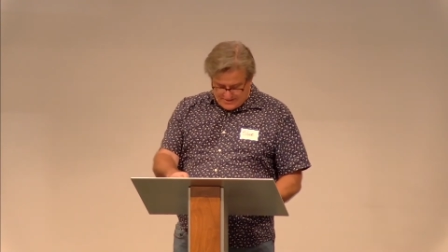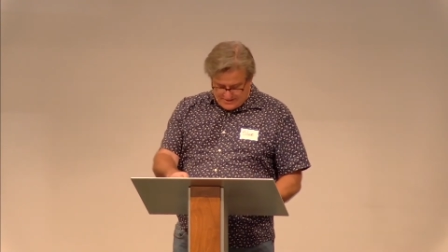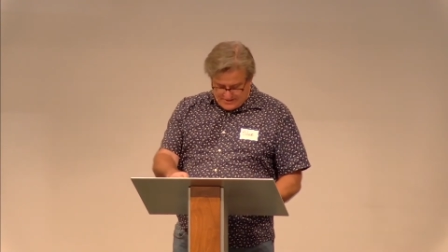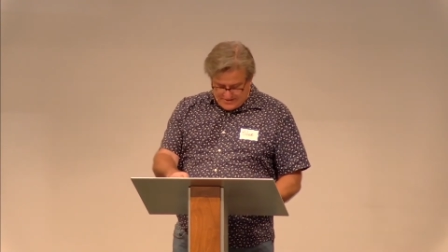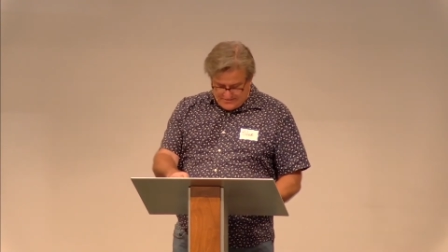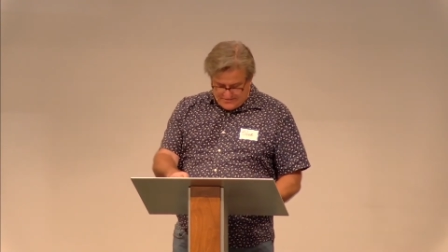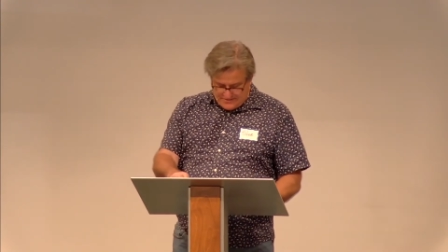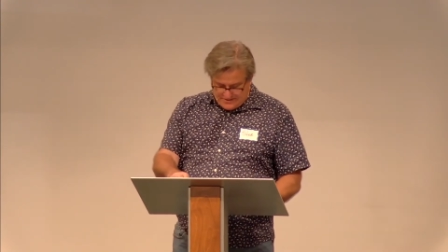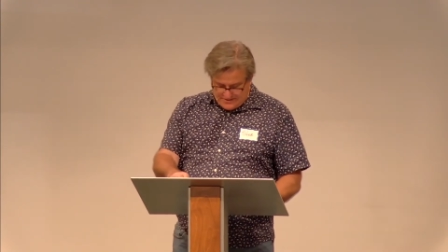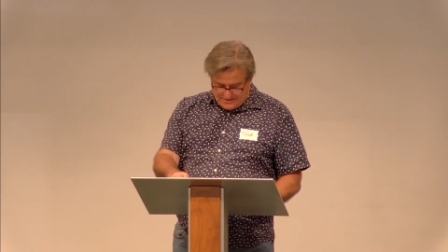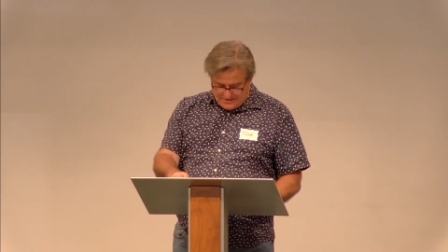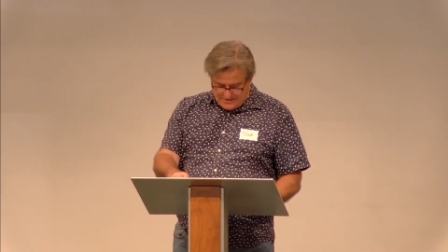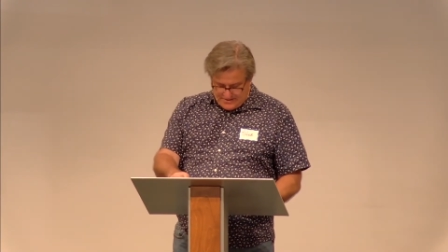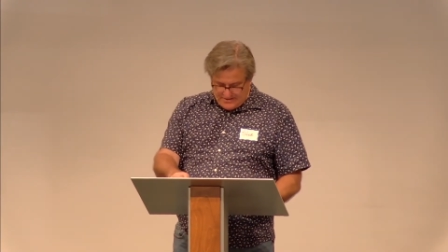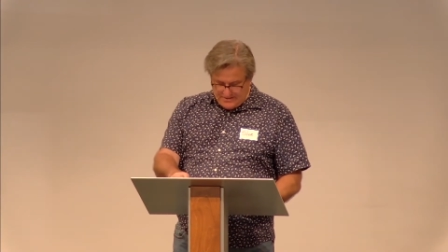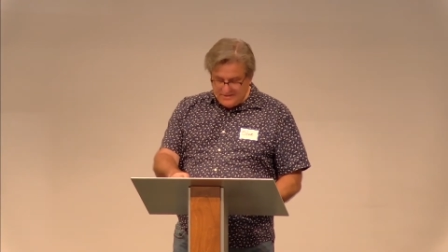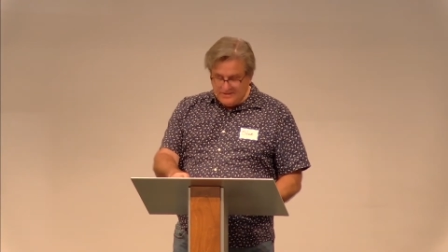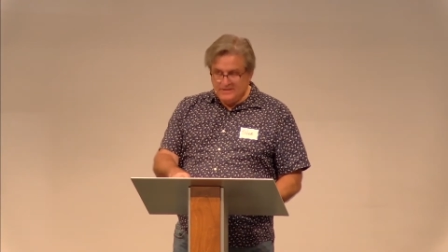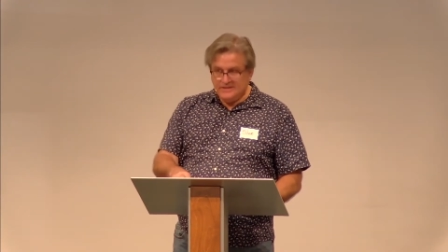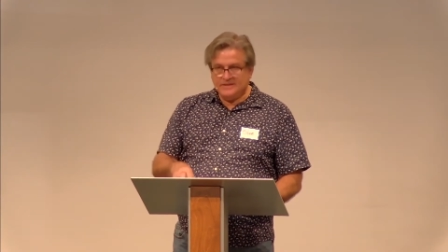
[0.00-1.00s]
to live in,
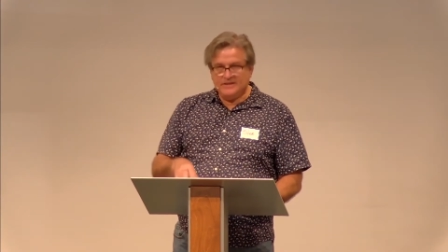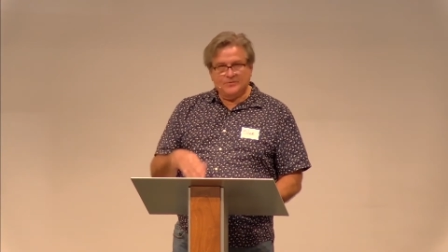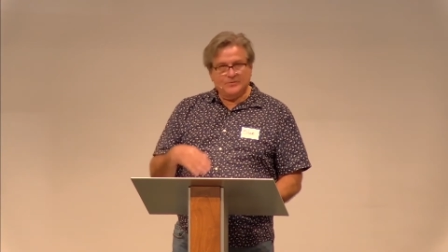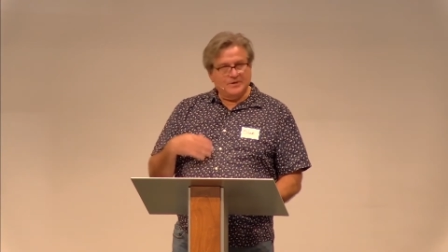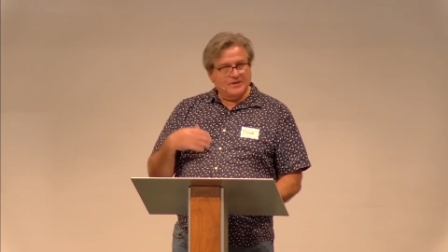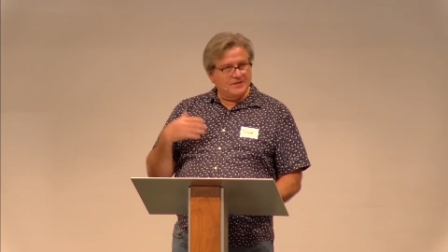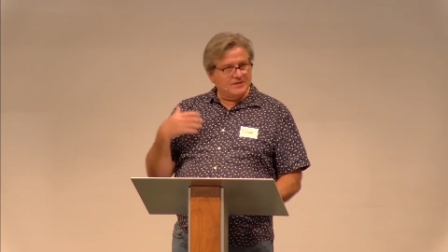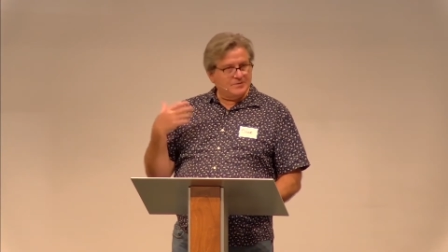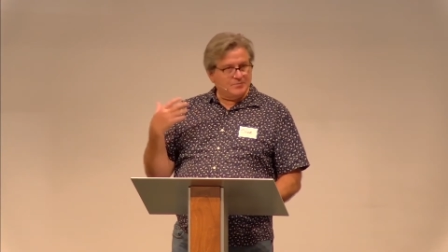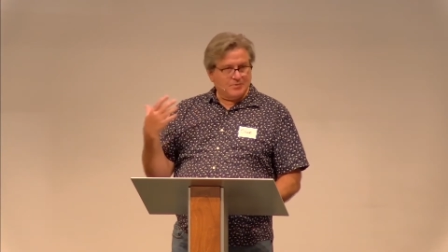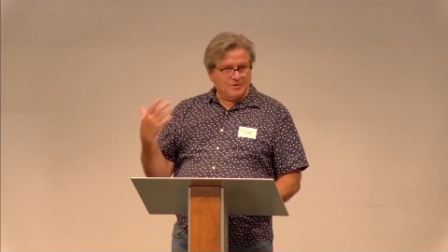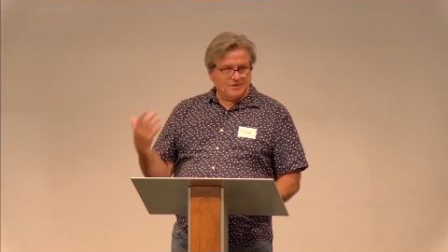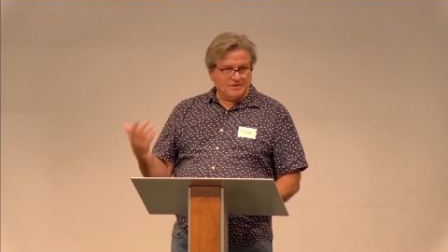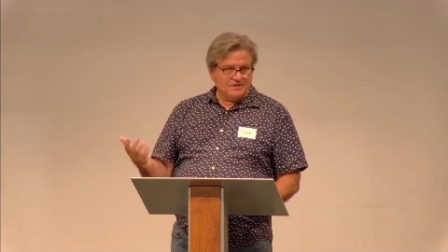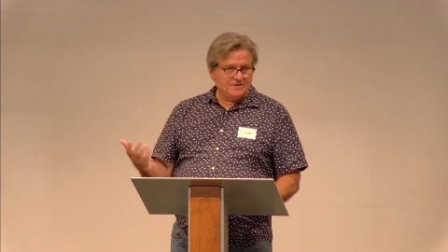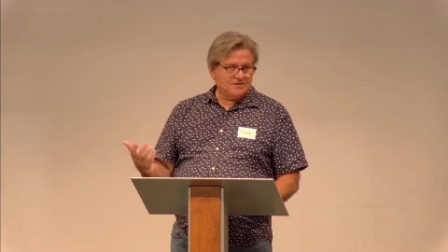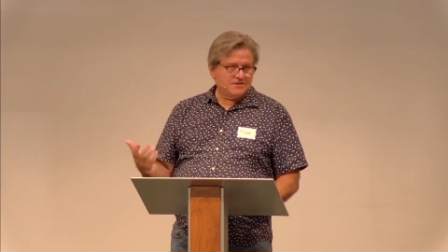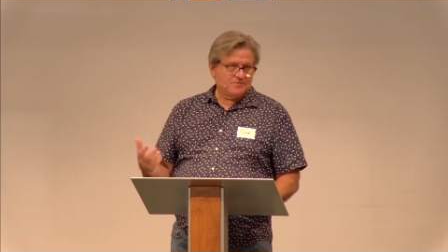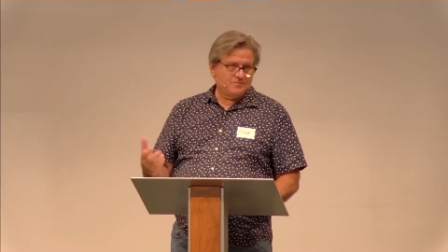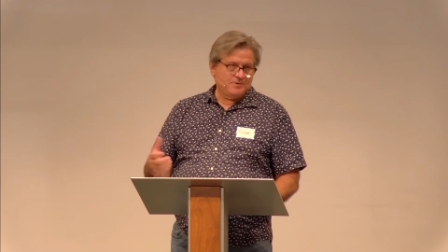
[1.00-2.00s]
that we get to
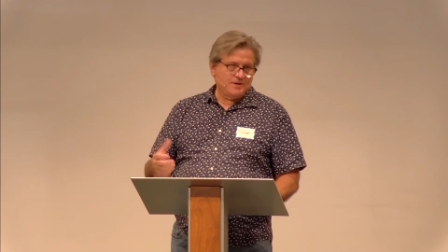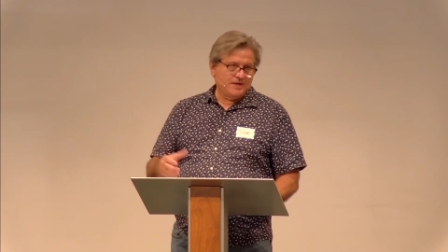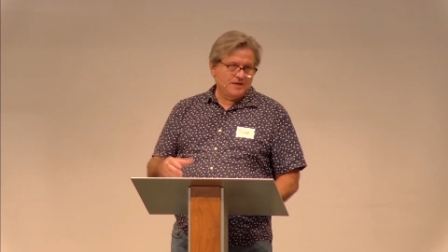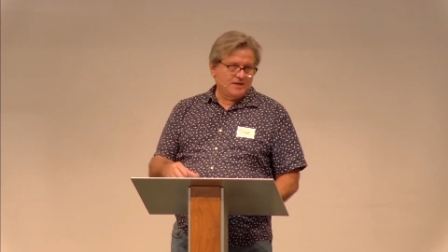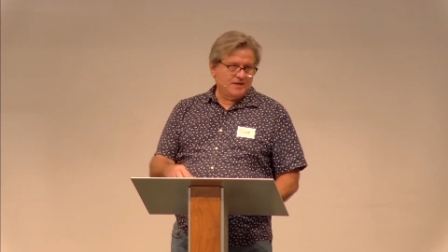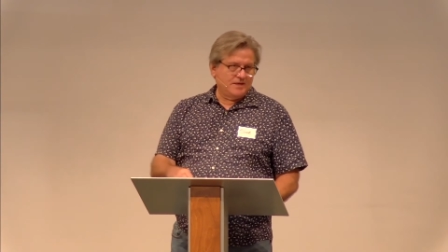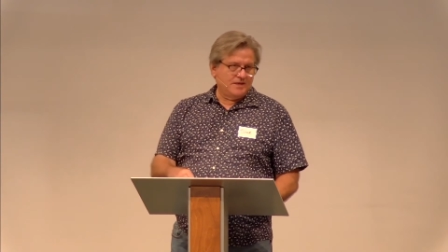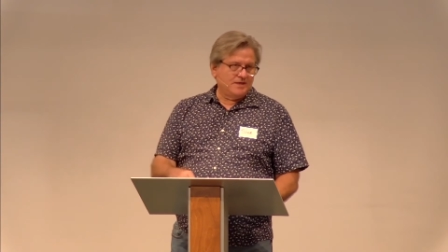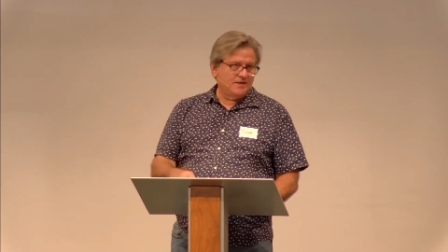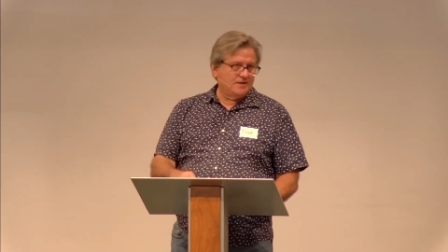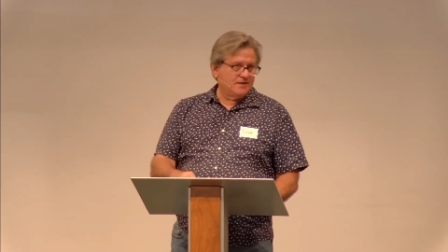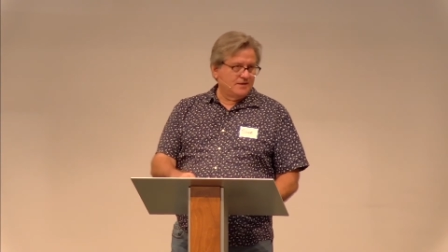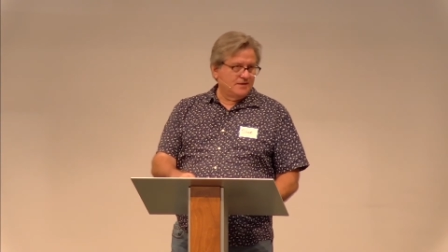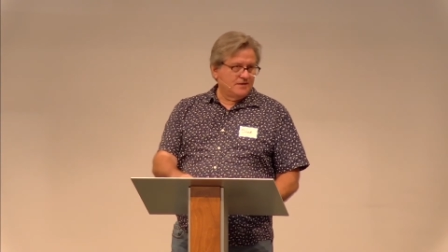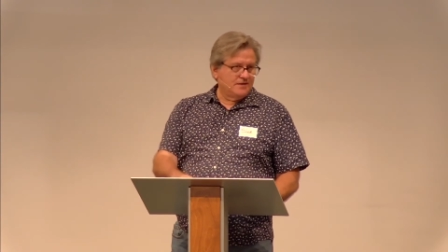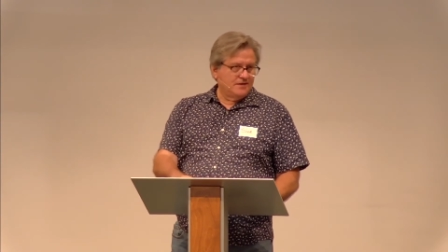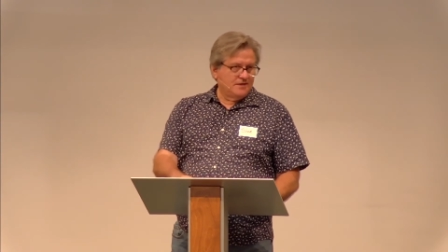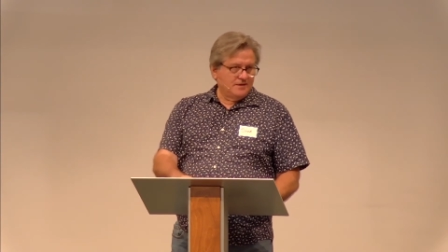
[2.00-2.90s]
participate in.